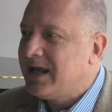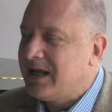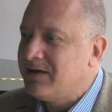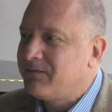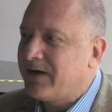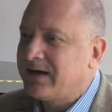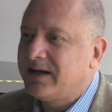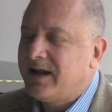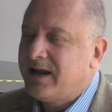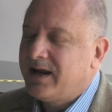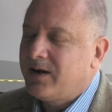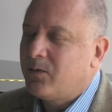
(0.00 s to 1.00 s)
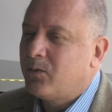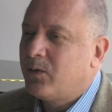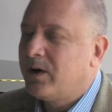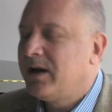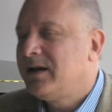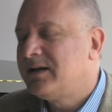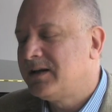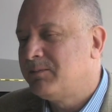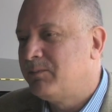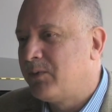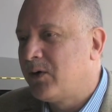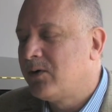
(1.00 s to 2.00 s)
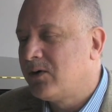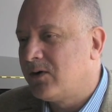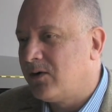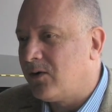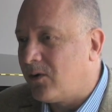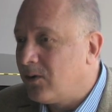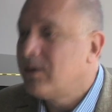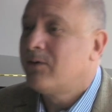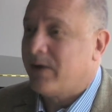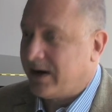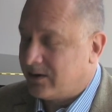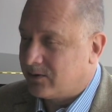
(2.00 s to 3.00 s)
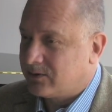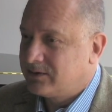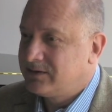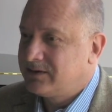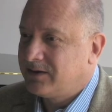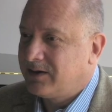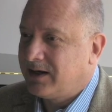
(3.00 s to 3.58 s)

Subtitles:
In fact, where it broke all records